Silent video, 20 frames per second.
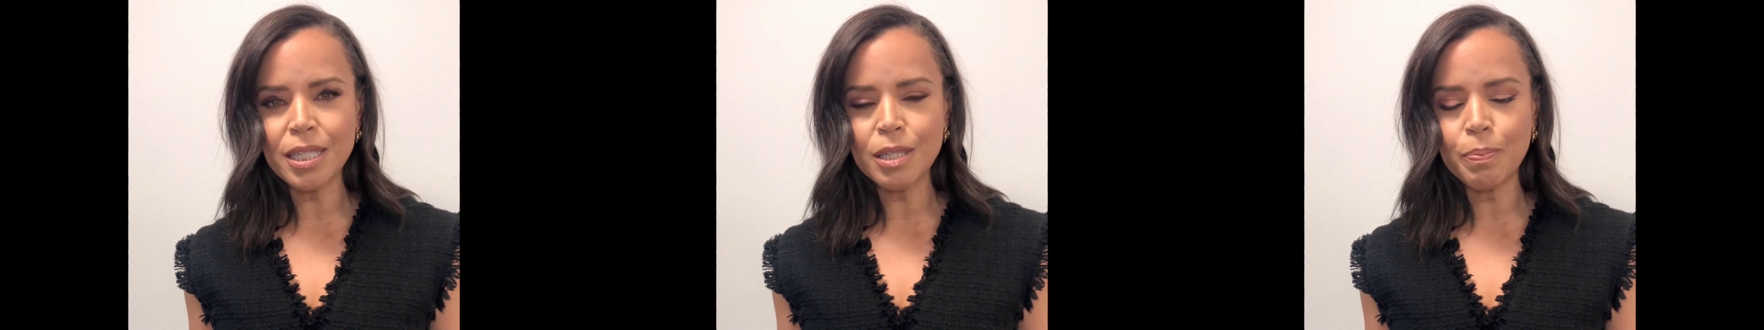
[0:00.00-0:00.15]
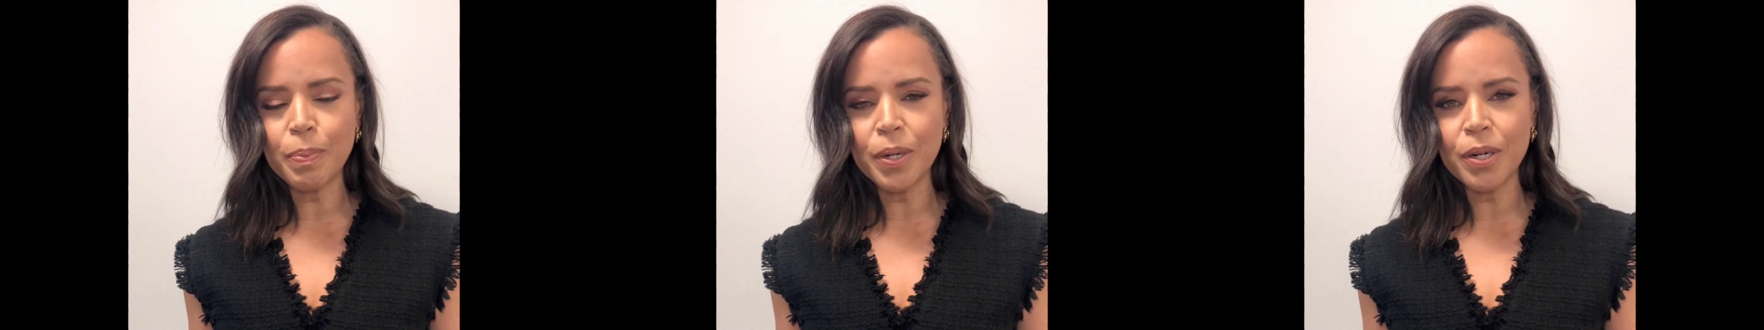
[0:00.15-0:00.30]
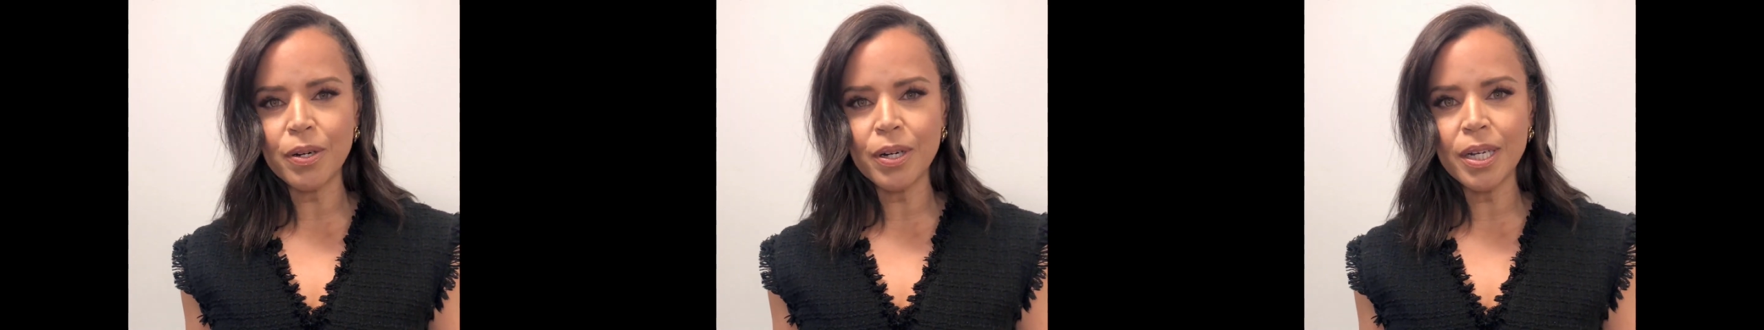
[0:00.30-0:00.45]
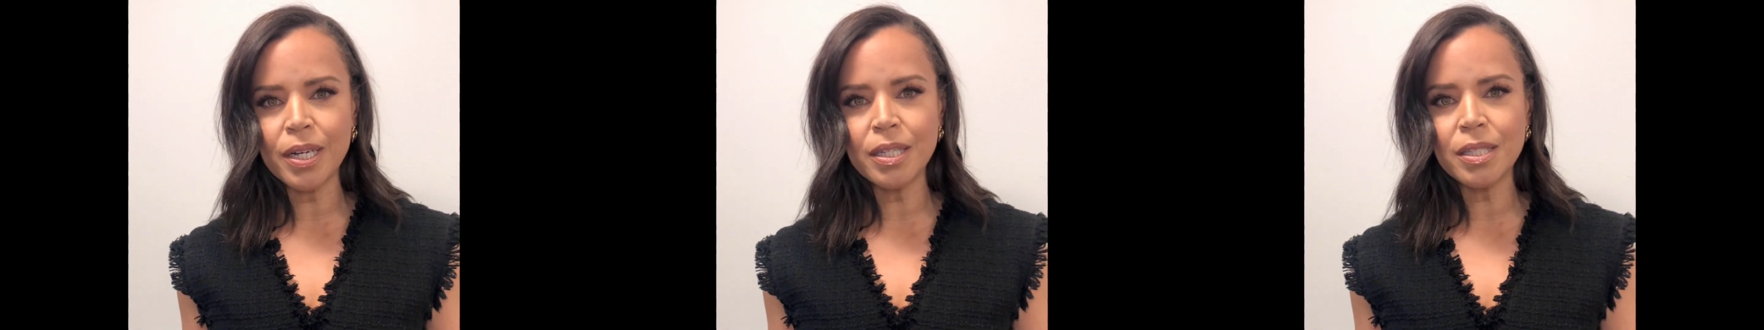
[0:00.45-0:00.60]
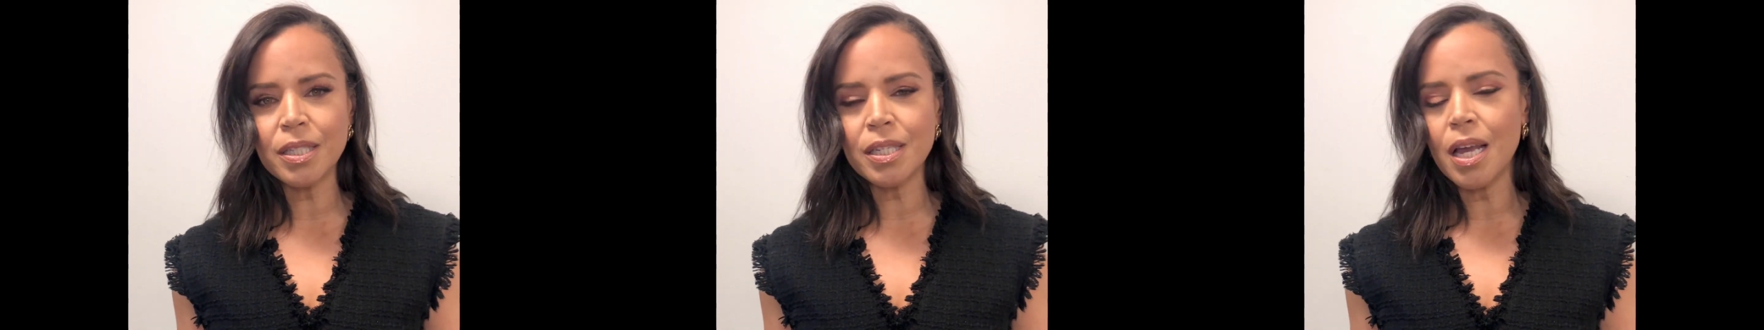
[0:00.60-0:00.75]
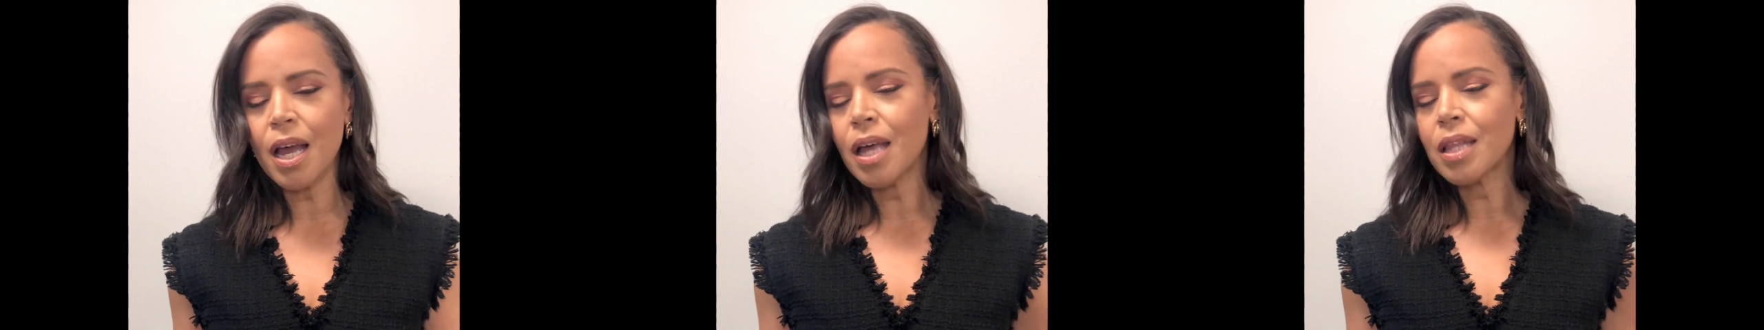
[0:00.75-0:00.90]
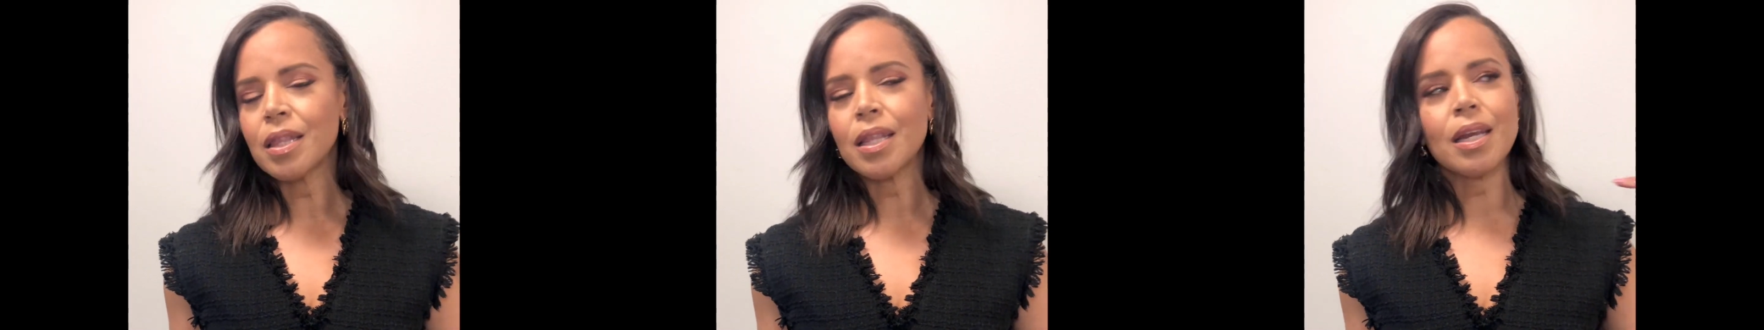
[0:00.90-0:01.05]
can
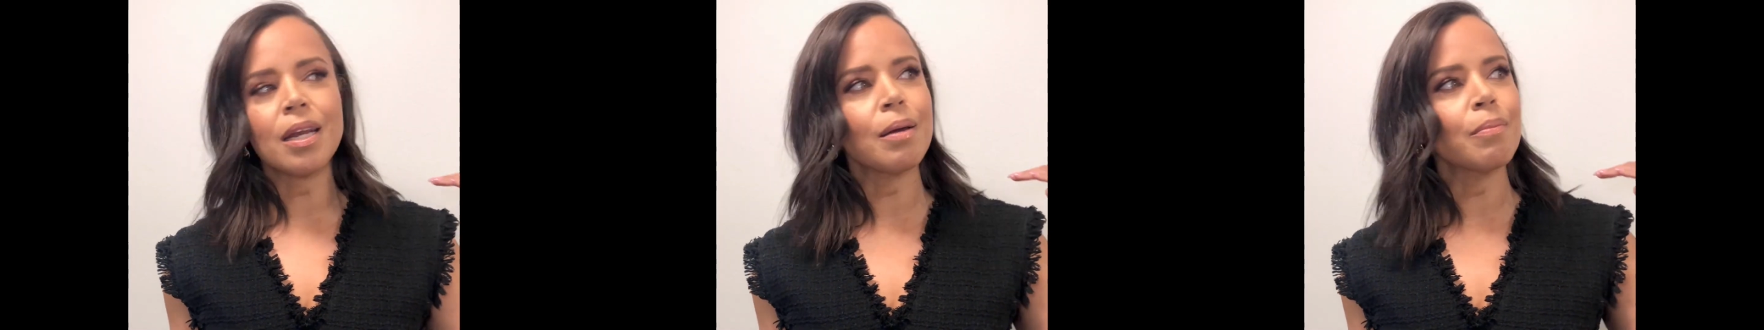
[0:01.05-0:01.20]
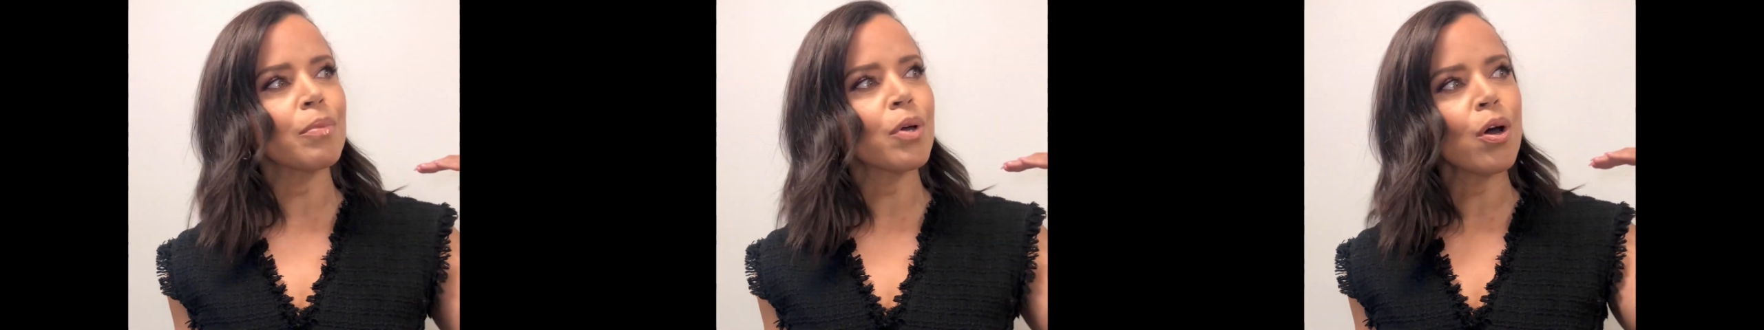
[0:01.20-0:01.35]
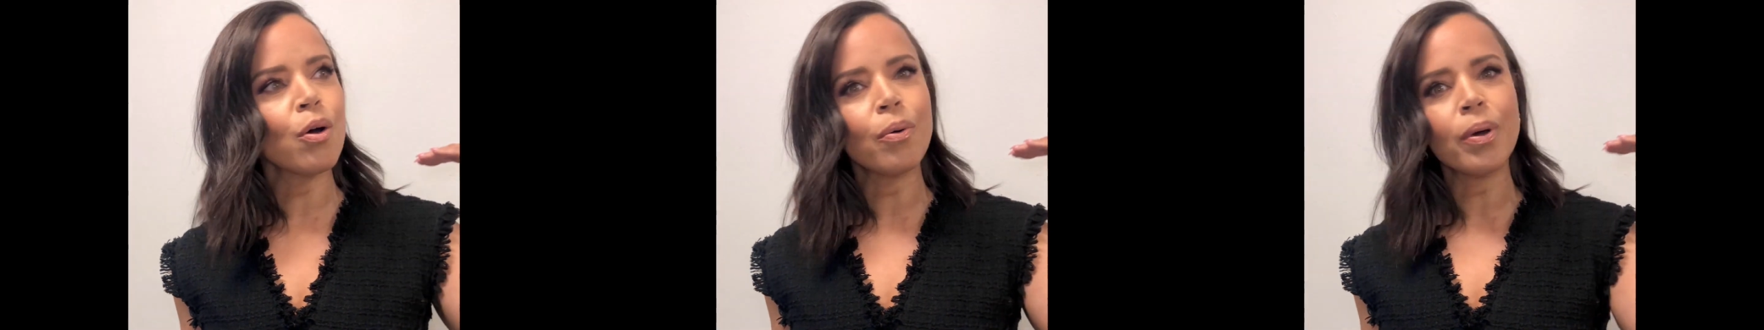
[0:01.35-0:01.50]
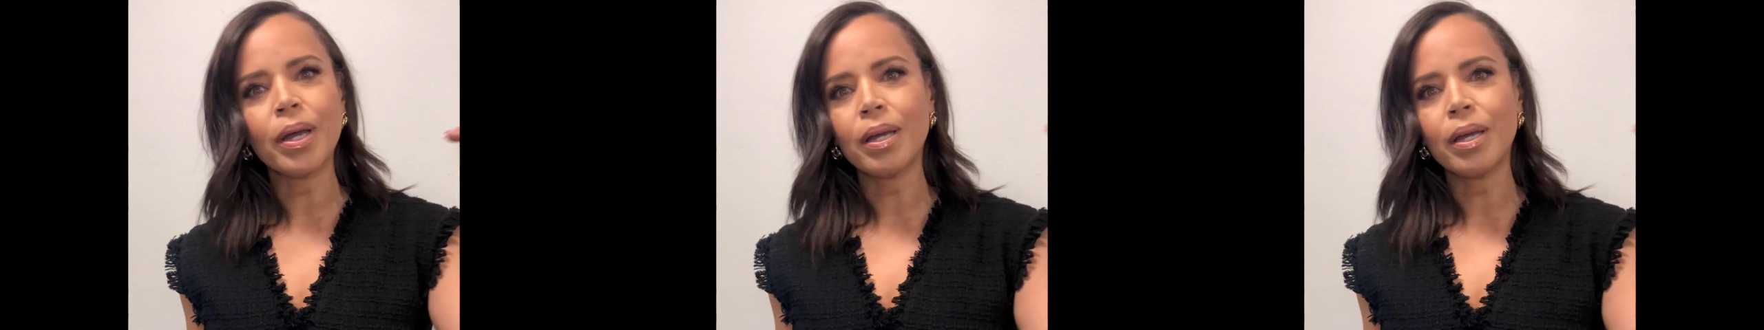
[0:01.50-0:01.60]
express itself